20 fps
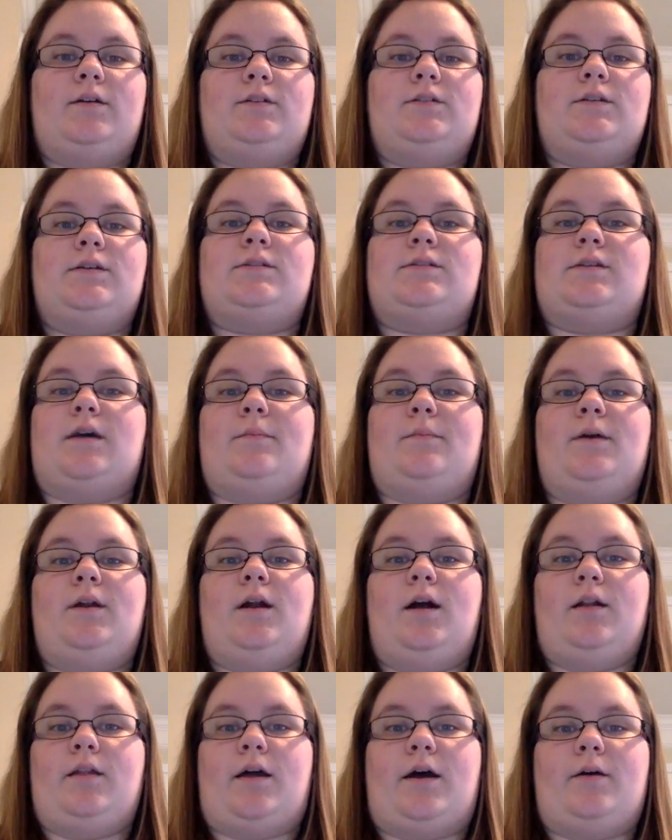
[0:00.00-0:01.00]
To sum it
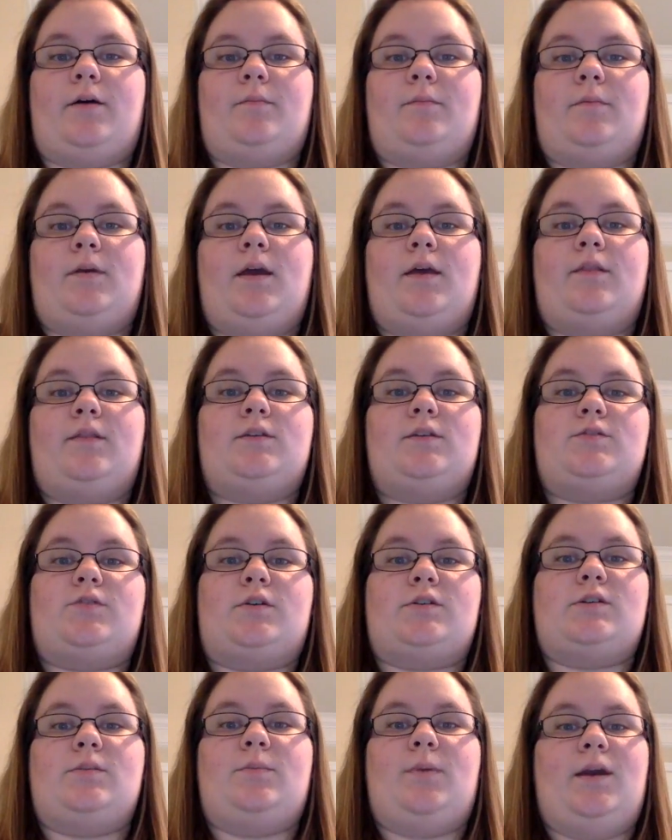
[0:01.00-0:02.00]
all up, this
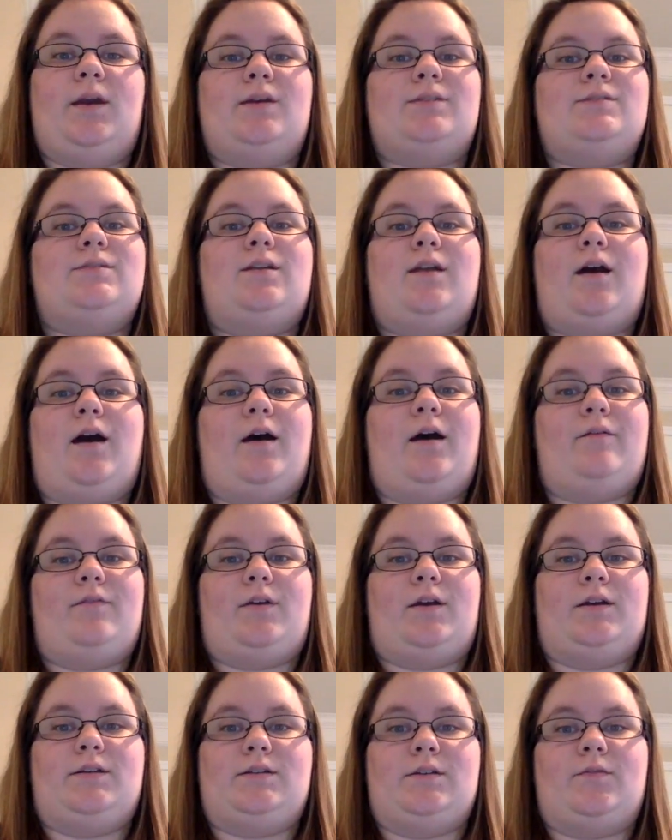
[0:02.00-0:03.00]
recipe is not
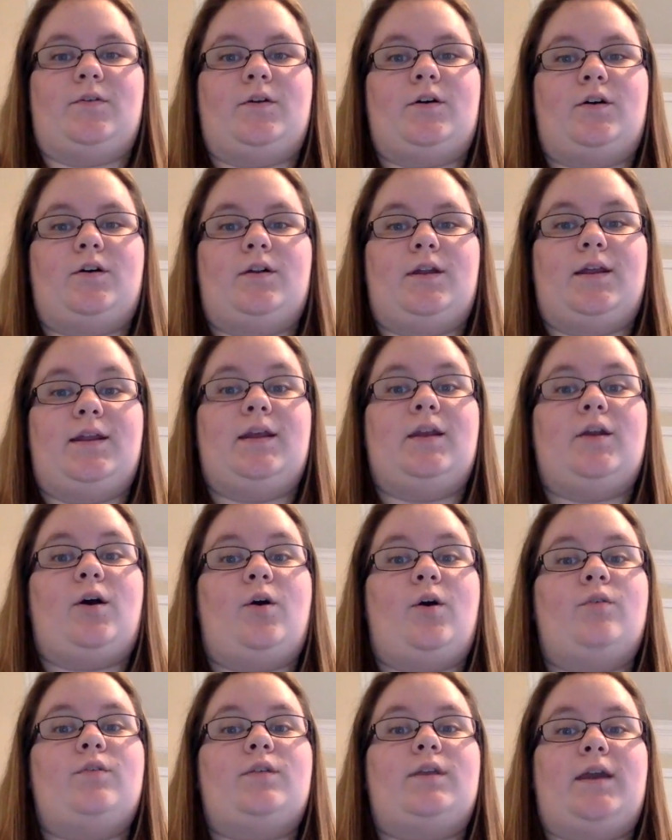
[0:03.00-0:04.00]
very difficult and it
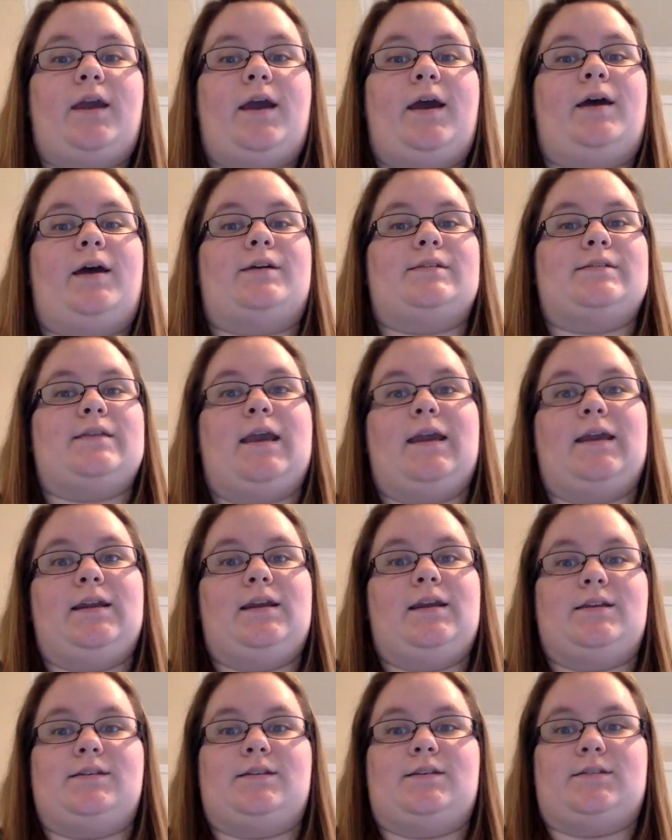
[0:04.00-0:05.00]
only has 8
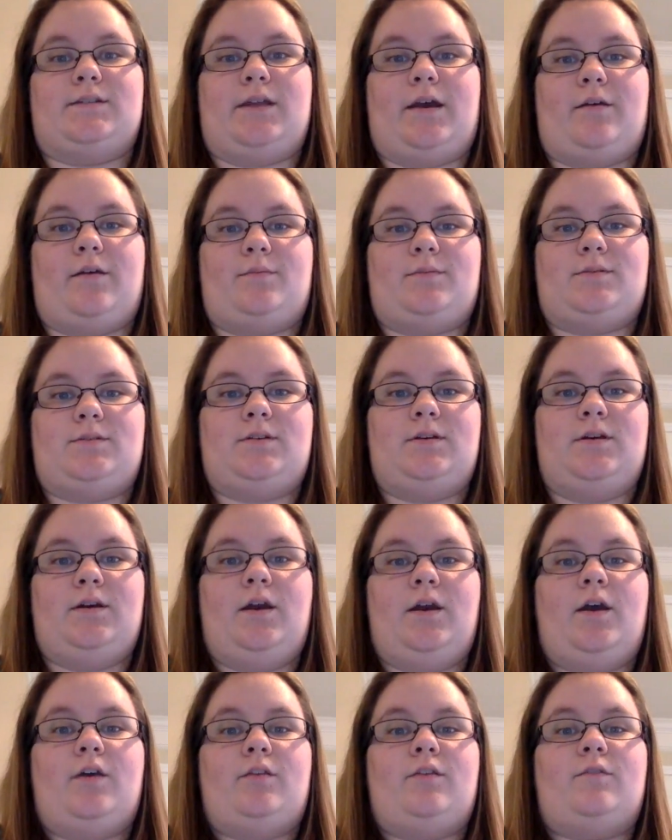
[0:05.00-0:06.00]
easy steps.
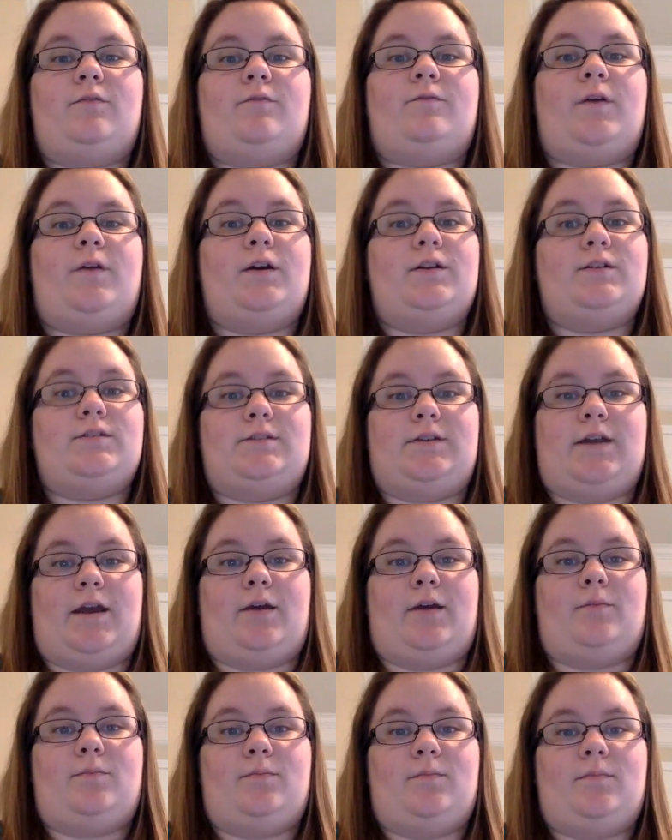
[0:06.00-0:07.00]
The first
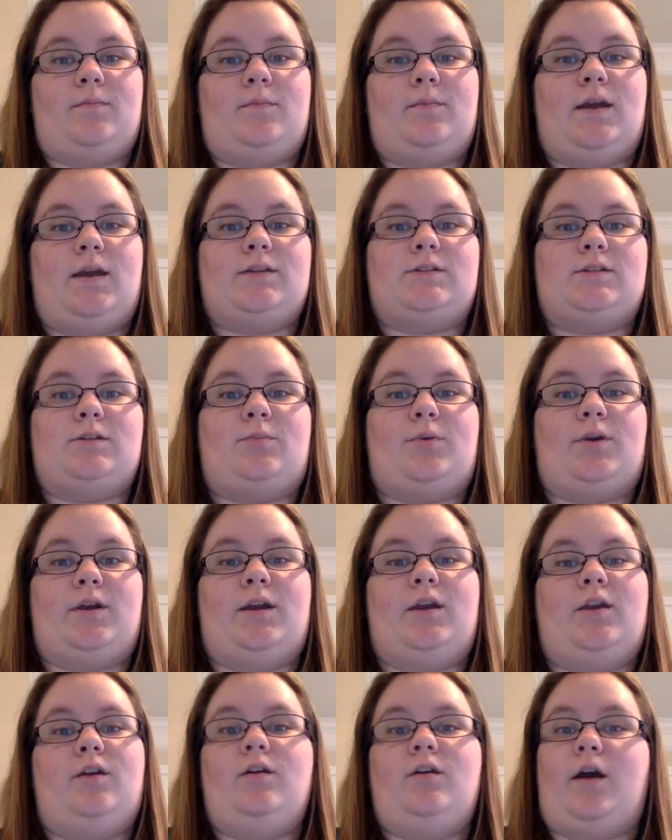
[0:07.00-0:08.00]
step is to
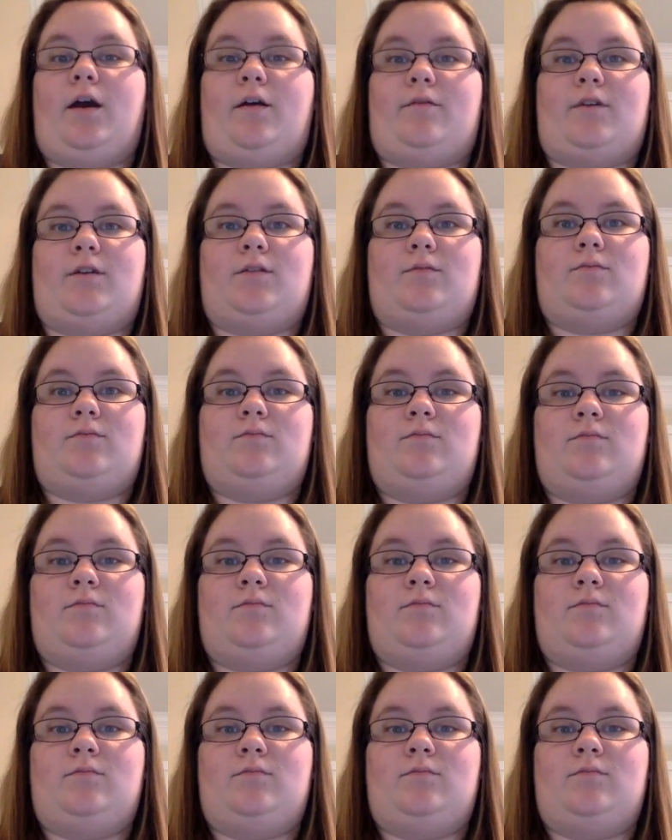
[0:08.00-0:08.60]
preheat your oven.